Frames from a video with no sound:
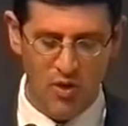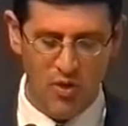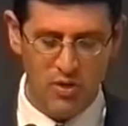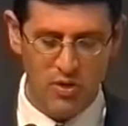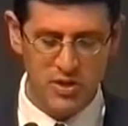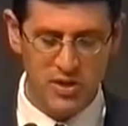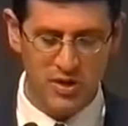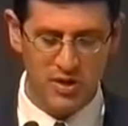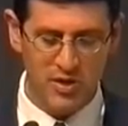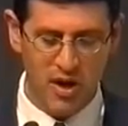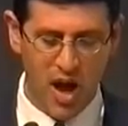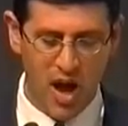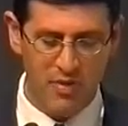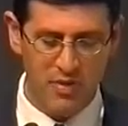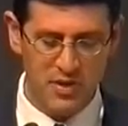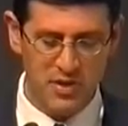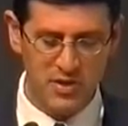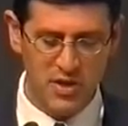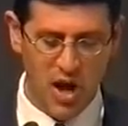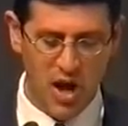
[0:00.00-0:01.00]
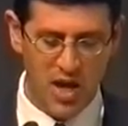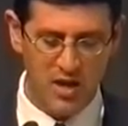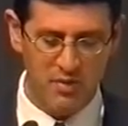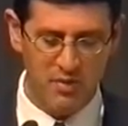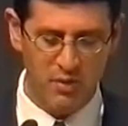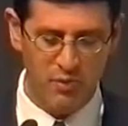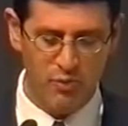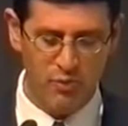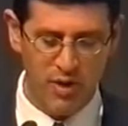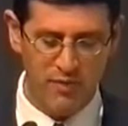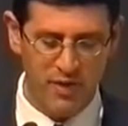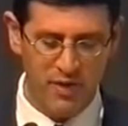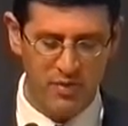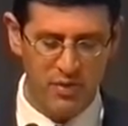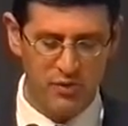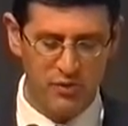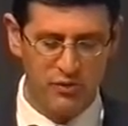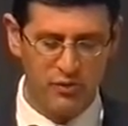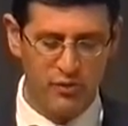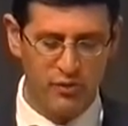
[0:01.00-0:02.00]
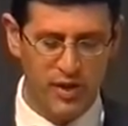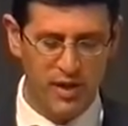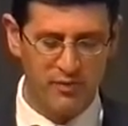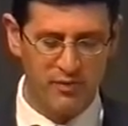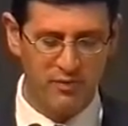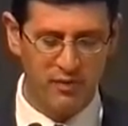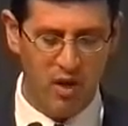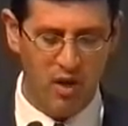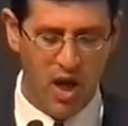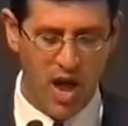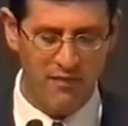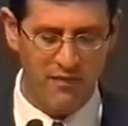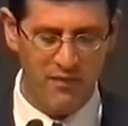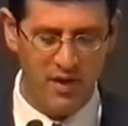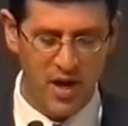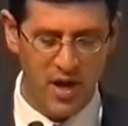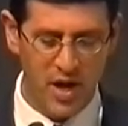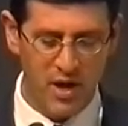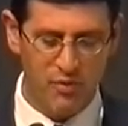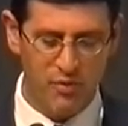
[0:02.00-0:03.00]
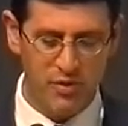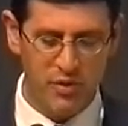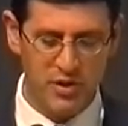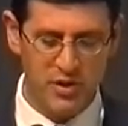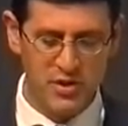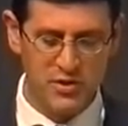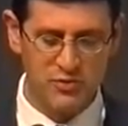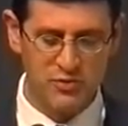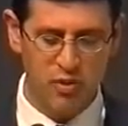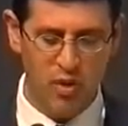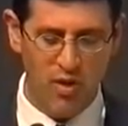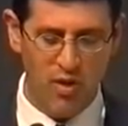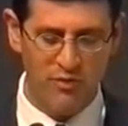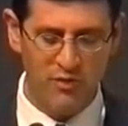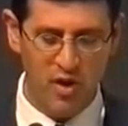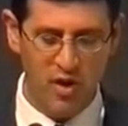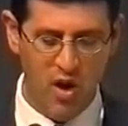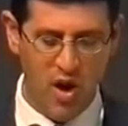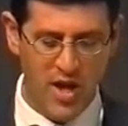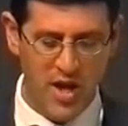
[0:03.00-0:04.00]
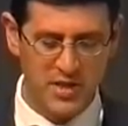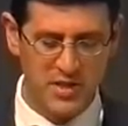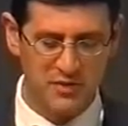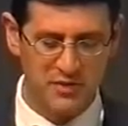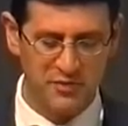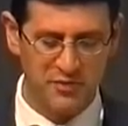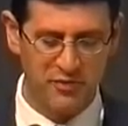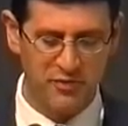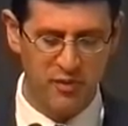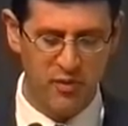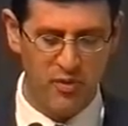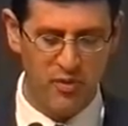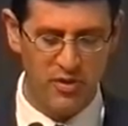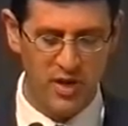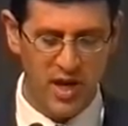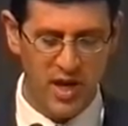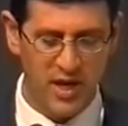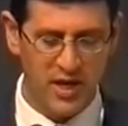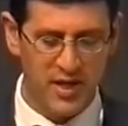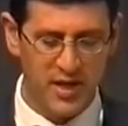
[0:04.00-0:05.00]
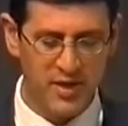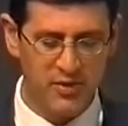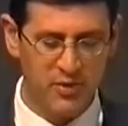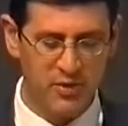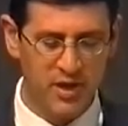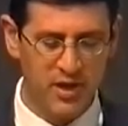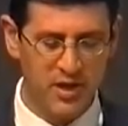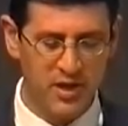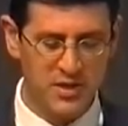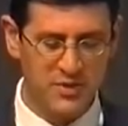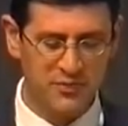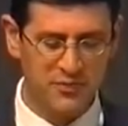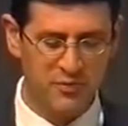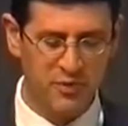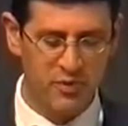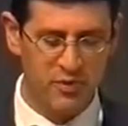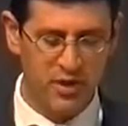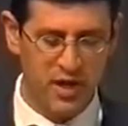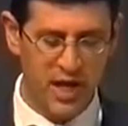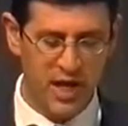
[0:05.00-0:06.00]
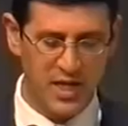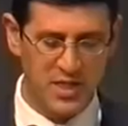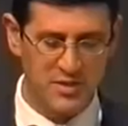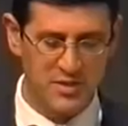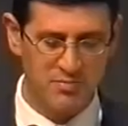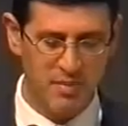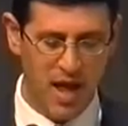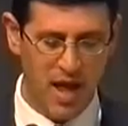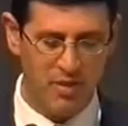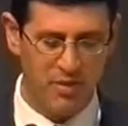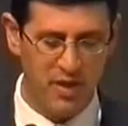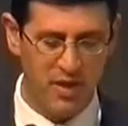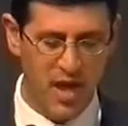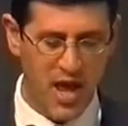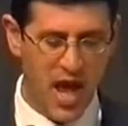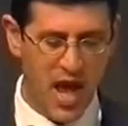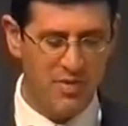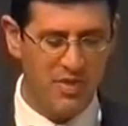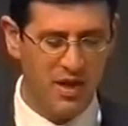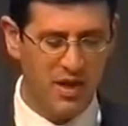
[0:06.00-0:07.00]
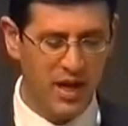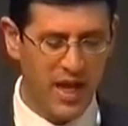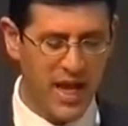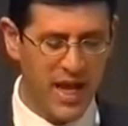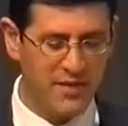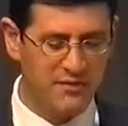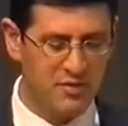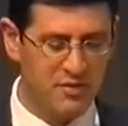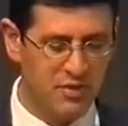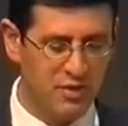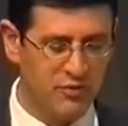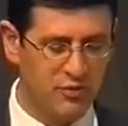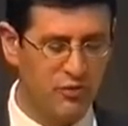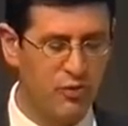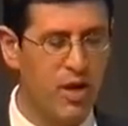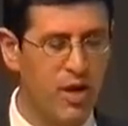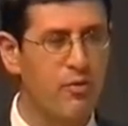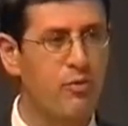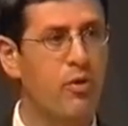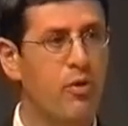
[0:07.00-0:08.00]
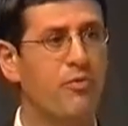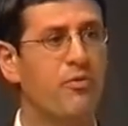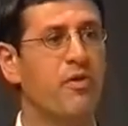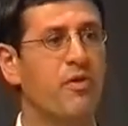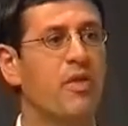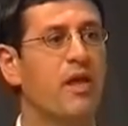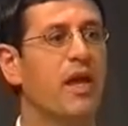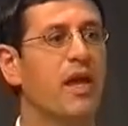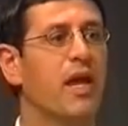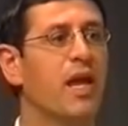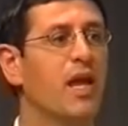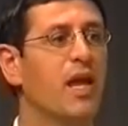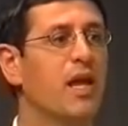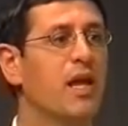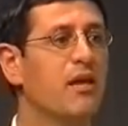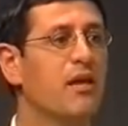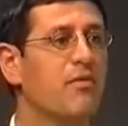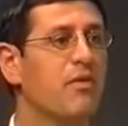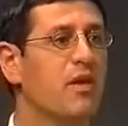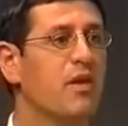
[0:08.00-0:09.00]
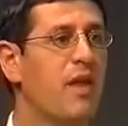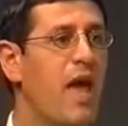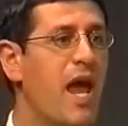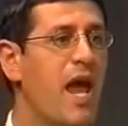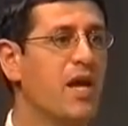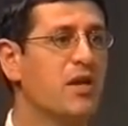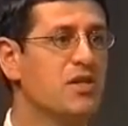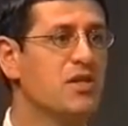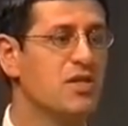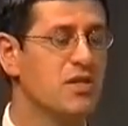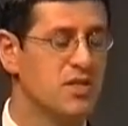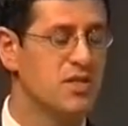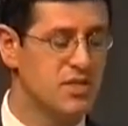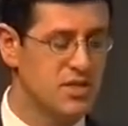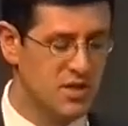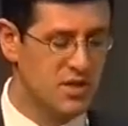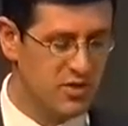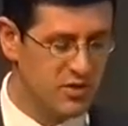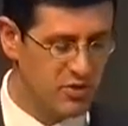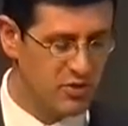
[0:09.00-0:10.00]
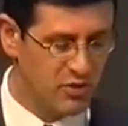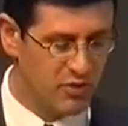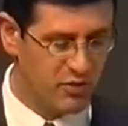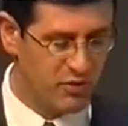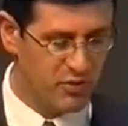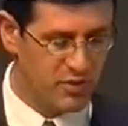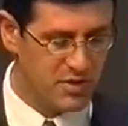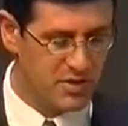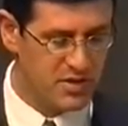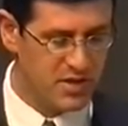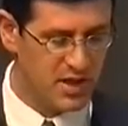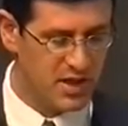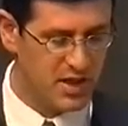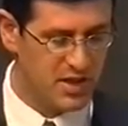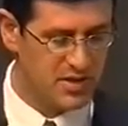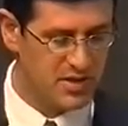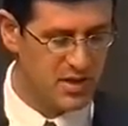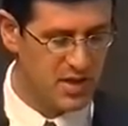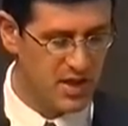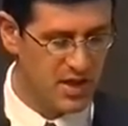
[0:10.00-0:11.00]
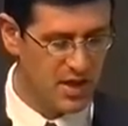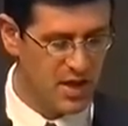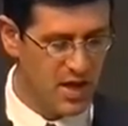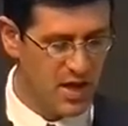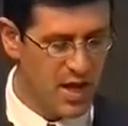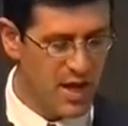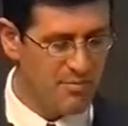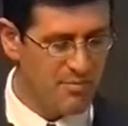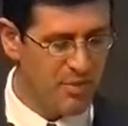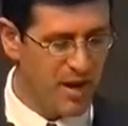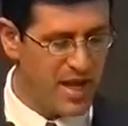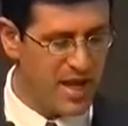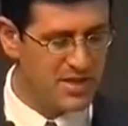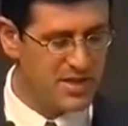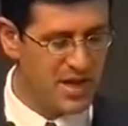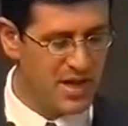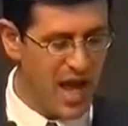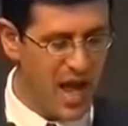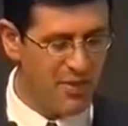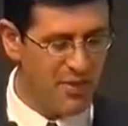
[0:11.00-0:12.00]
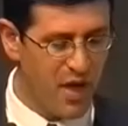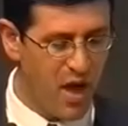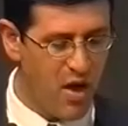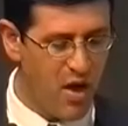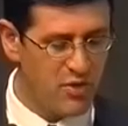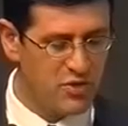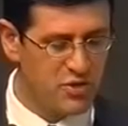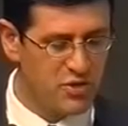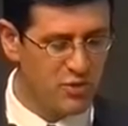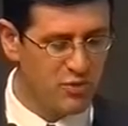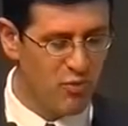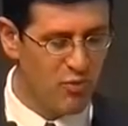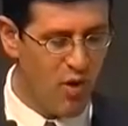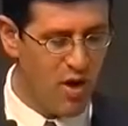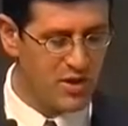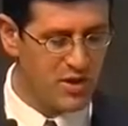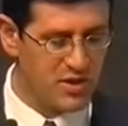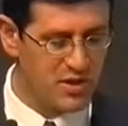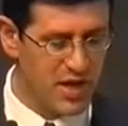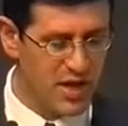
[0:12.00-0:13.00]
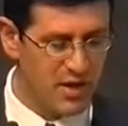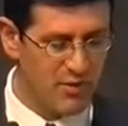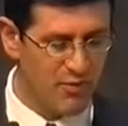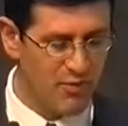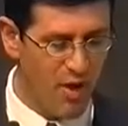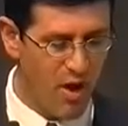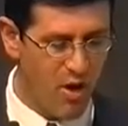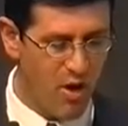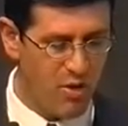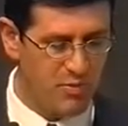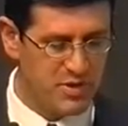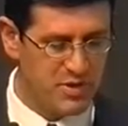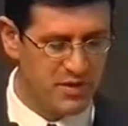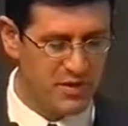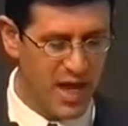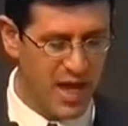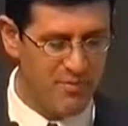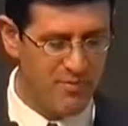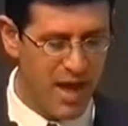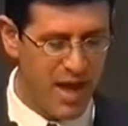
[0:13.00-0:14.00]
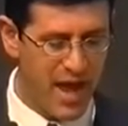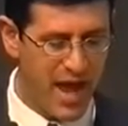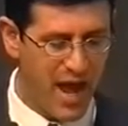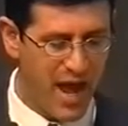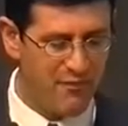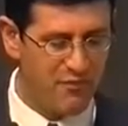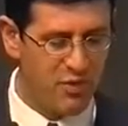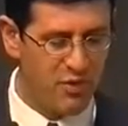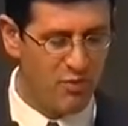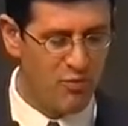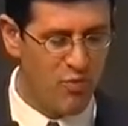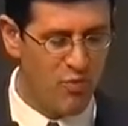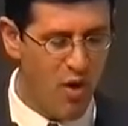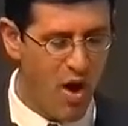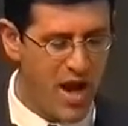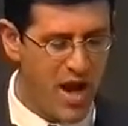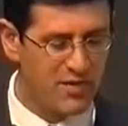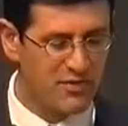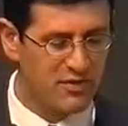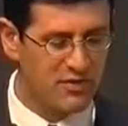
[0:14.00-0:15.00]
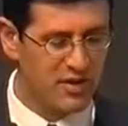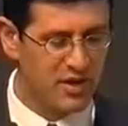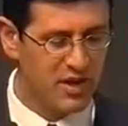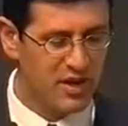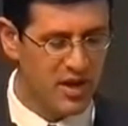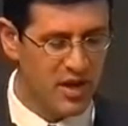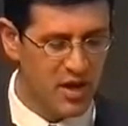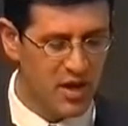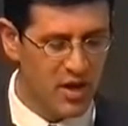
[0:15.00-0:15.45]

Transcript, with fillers: Also on either side of the river, the tree of life, with its 12 kinds of fruit, yielding its fruit each month. And the leaves of the tree were for the healing of the nations, as the Eucharist is. Blessed are those who wash their robes, that they may have the right to,